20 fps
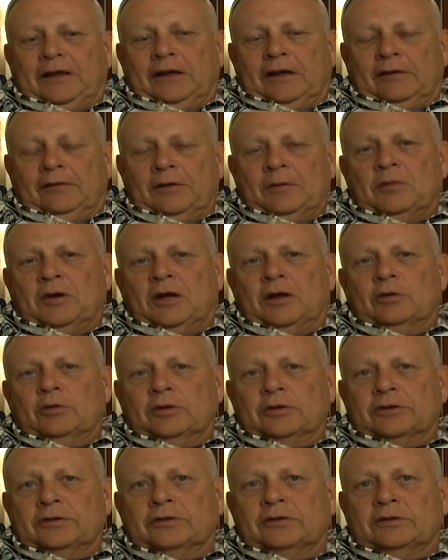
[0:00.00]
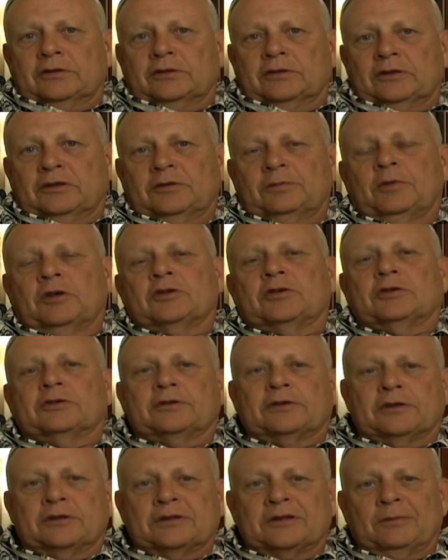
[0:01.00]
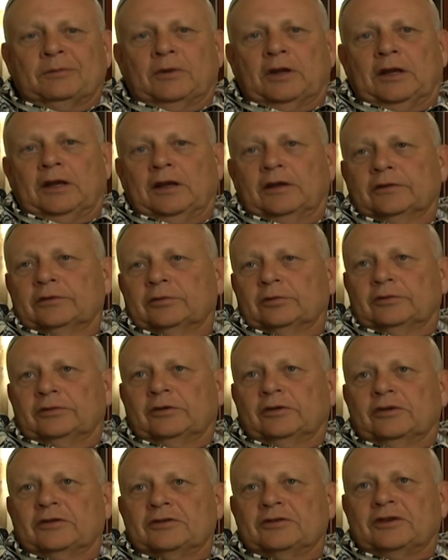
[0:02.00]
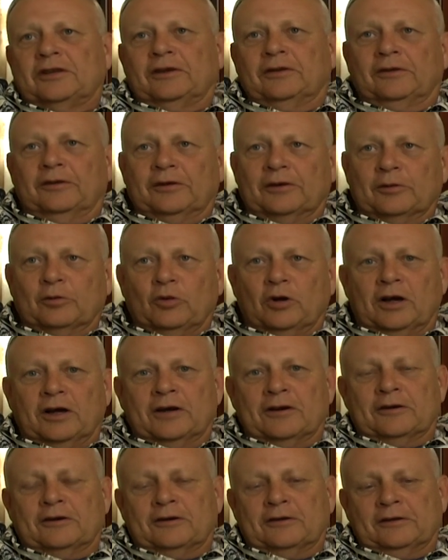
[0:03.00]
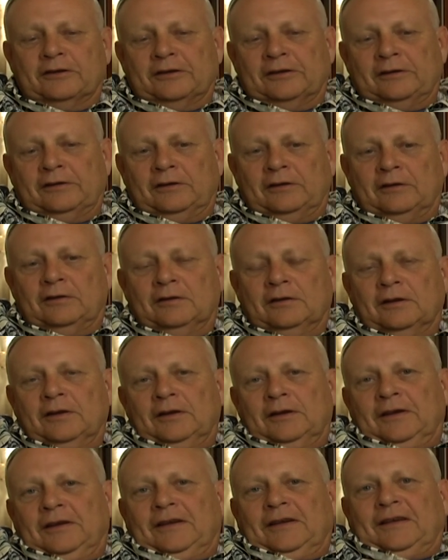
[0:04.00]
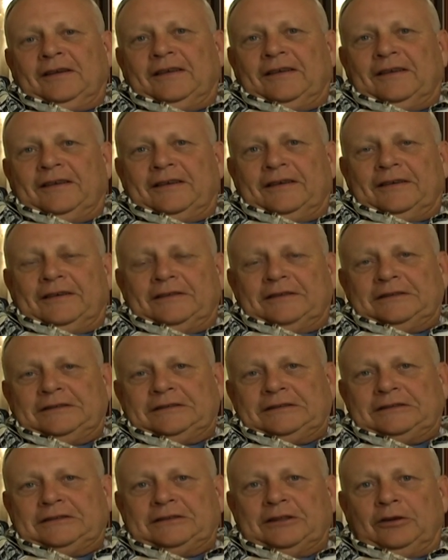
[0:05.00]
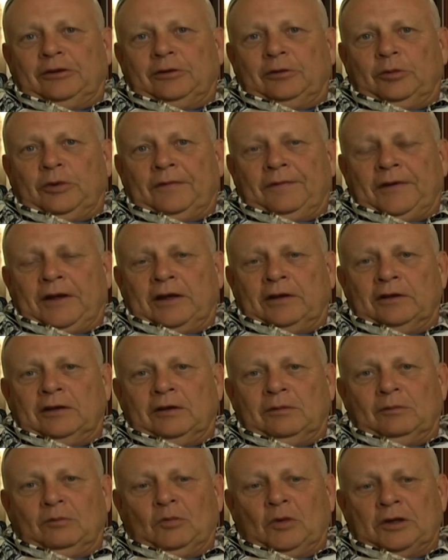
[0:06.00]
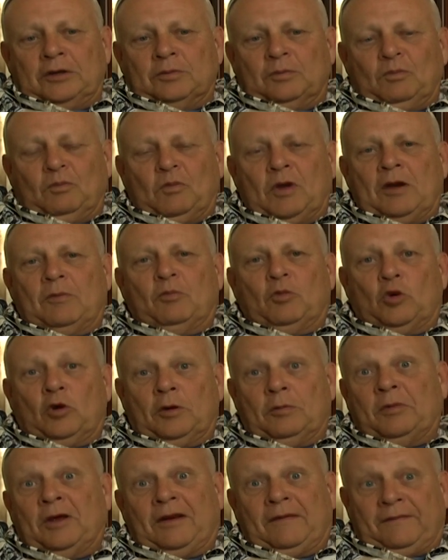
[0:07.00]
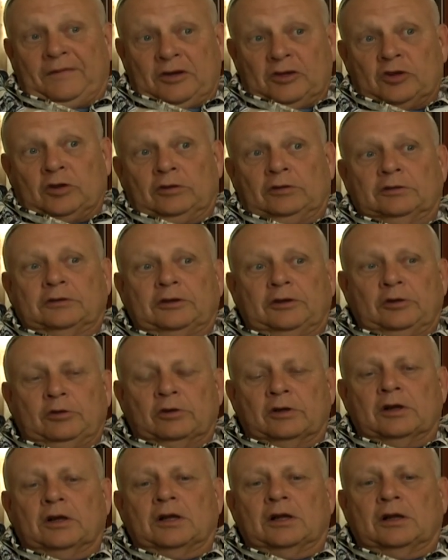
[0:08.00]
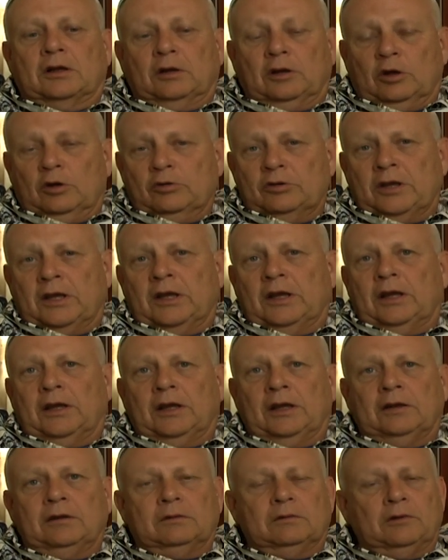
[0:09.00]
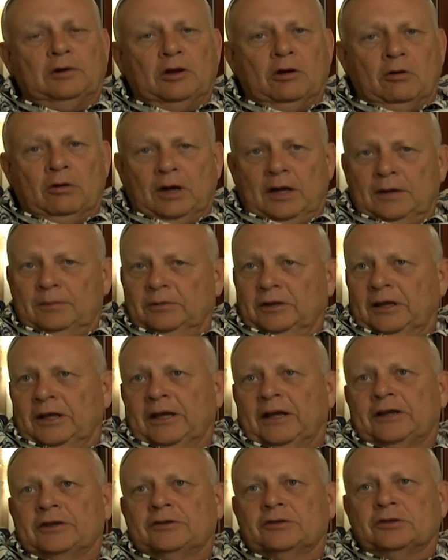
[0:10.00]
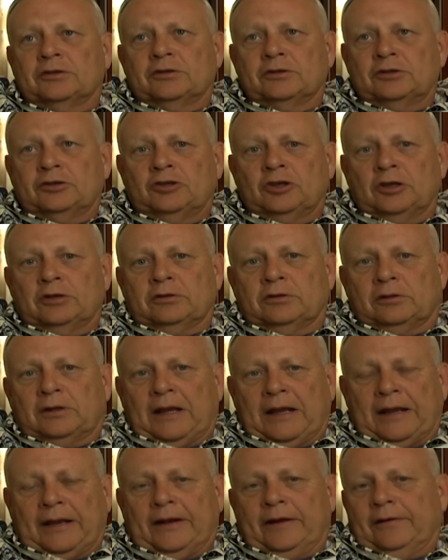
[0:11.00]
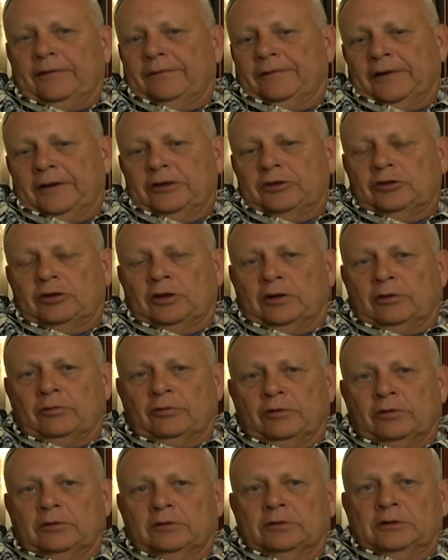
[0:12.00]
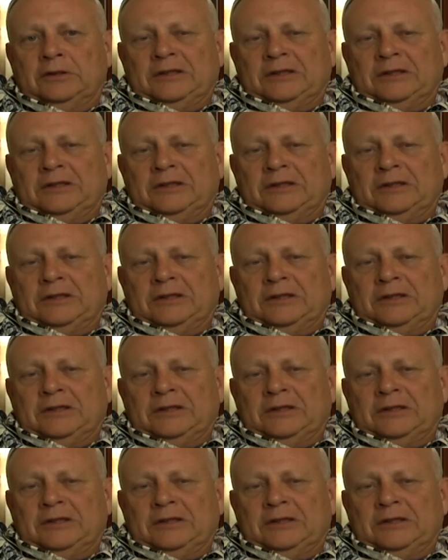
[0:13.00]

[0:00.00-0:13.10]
everybody was suspicious that somebody else was going to steal their water and uh, so we found it much more beneficial to do it on a low key, no obligations, just have a general